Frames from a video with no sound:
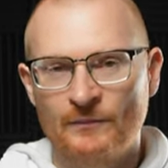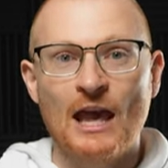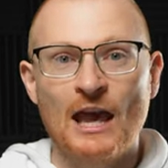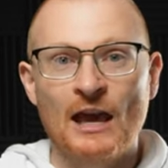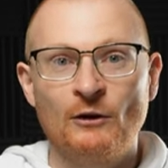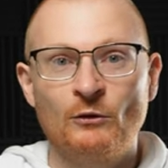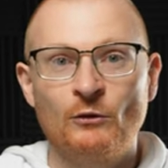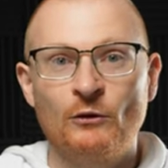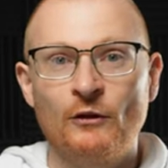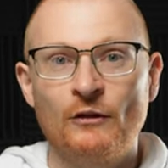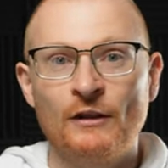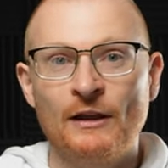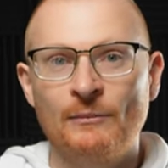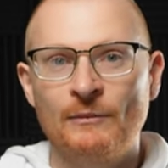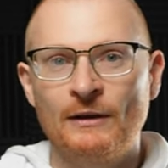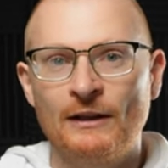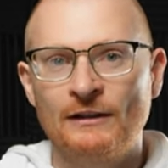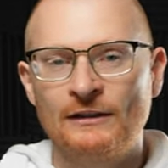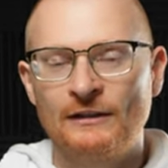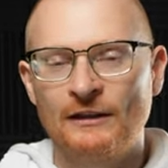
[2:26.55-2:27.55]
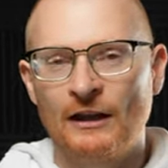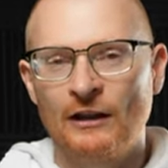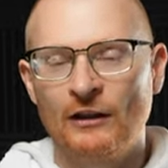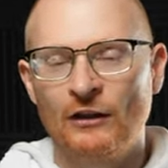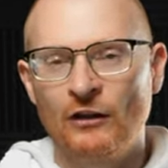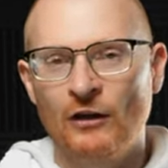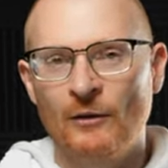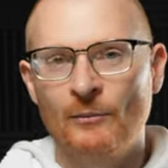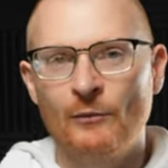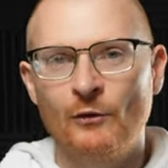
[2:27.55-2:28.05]
And although that means a
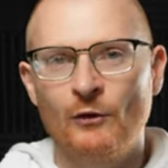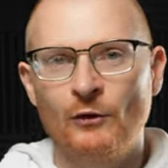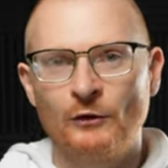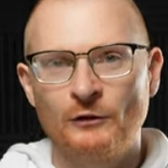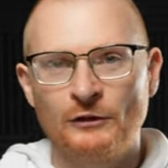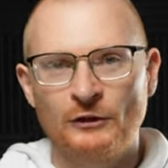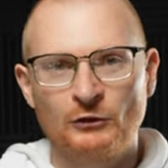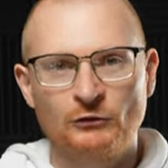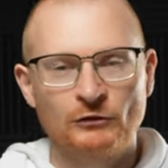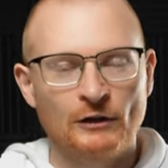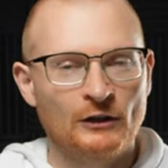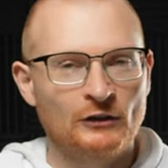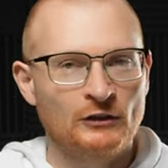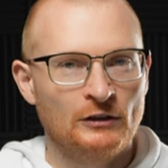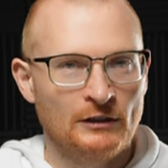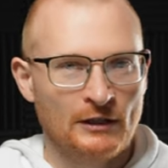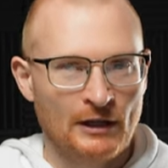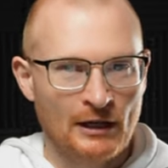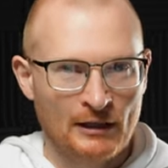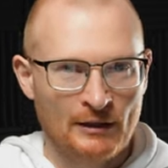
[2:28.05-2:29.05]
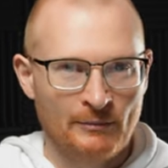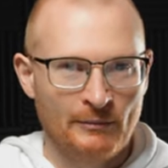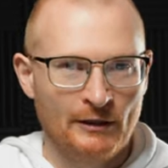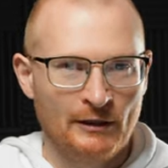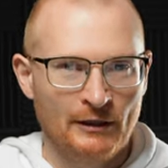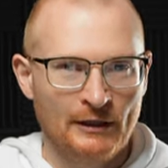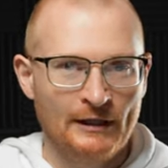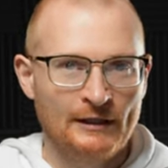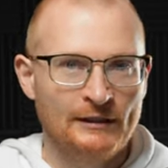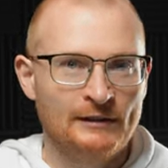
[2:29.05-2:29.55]
lot more destruction in the Middle
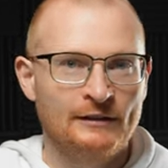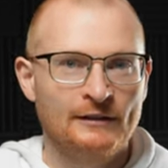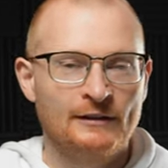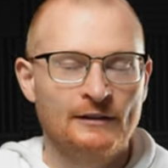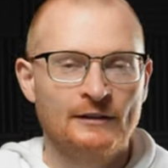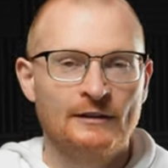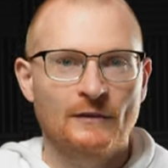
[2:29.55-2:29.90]
East,